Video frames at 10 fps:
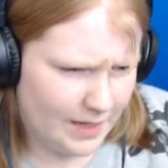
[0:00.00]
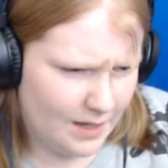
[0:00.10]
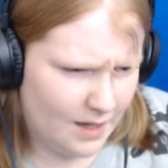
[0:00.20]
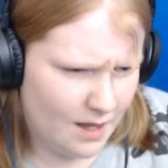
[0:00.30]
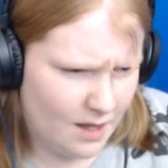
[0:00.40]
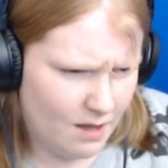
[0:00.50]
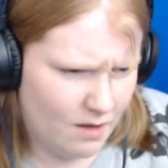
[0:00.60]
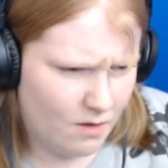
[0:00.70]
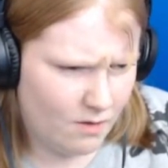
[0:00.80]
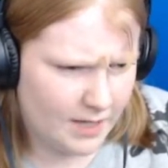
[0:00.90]

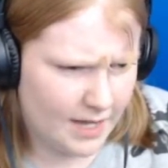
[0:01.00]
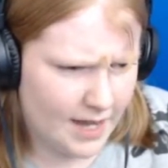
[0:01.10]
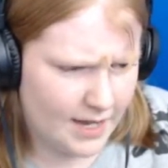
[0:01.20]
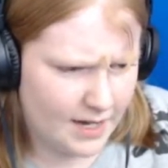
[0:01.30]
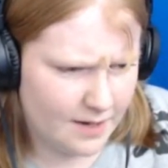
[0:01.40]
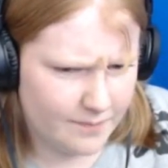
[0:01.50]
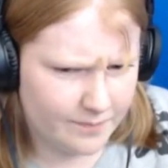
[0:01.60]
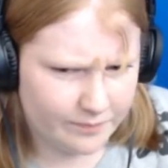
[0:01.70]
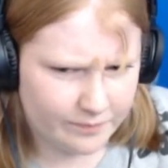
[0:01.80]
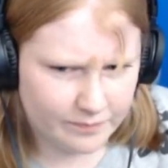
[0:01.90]
Oh, okay, I get it.
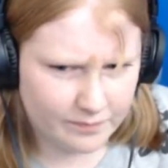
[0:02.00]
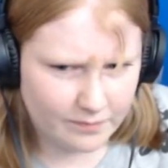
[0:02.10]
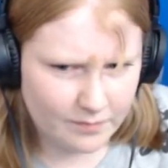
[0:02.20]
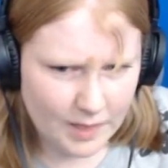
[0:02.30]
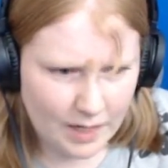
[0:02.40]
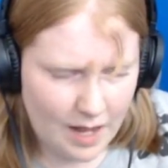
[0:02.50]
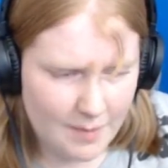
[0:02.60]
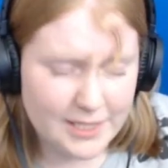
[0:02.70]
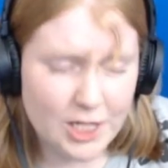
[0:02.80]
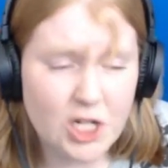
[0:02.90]
I'm
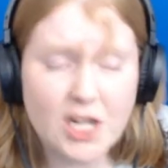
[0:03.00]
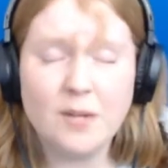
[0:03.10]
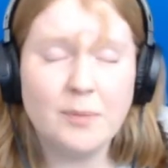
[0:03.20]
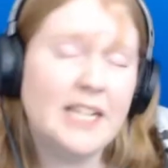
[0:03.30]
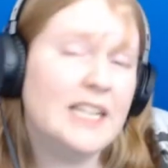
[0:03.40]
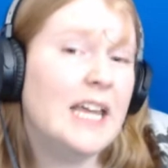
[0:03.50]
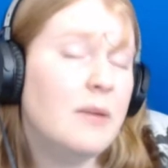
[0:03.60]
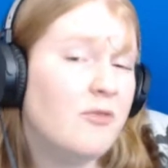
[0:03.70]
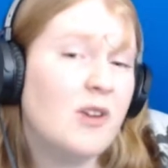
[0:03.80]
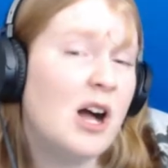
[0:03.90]
essentially gonna play
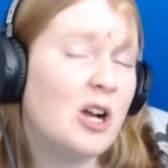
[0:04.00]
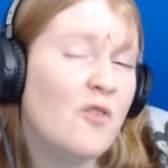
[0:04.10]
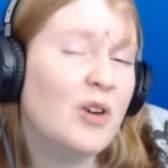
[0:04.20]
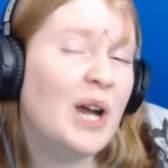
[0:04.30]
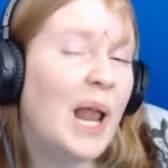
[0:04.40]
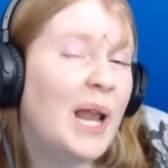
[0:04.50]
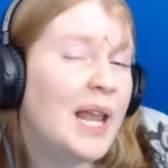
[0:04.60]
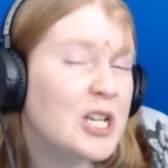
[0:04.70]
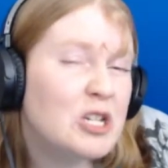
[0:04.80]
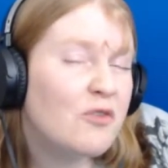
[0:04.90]
leapfrog over
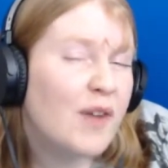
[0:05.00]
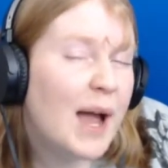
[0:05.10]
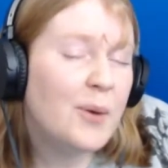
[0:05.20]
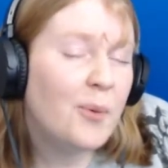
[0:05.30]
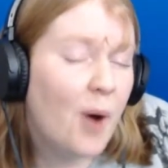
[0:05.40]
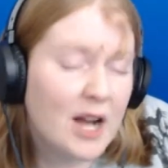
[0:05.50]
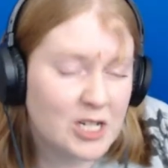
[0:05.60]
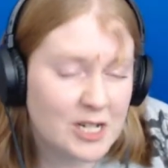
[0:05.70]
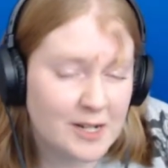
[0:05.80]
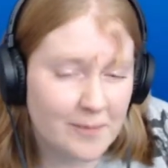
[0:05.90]
electrified
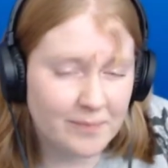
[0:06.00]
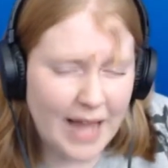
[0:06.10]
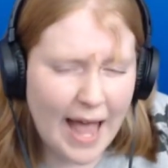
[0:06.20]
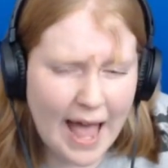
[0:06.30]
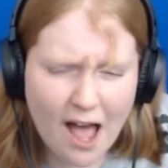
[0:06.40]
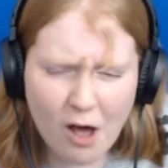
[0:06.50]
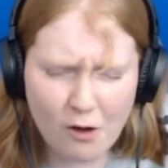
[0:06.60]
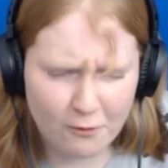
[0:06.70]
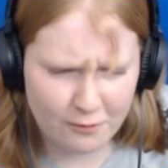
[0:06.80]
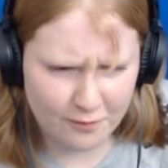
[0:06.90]
water.
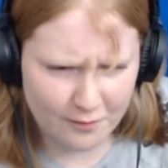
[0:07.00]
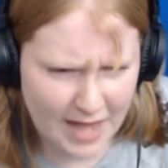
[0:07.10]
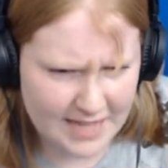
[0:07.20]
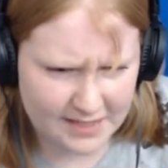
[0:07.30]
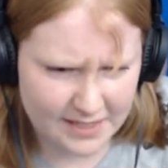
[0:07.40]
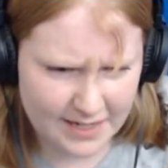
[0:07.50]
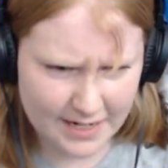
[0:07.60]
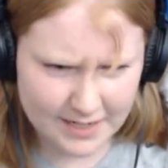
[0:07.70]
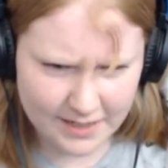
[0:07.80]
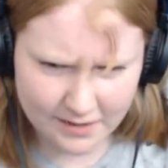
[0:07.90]
How
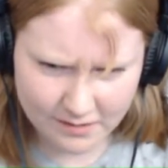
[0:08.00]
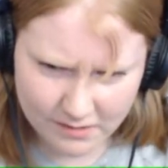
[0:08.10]
fascinating.